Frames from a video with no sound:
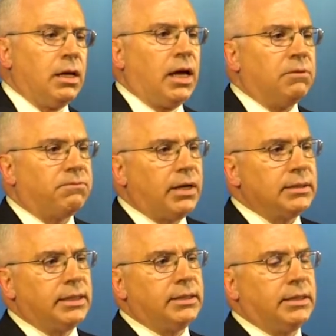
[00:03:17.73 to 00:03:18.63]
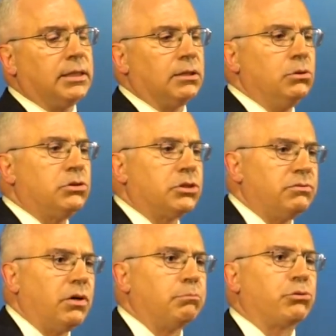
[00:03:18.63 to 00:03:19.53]
And finally, the
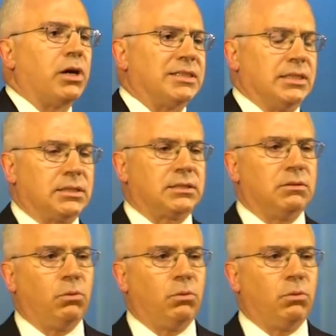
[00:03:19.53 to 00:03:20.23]
elusive presence.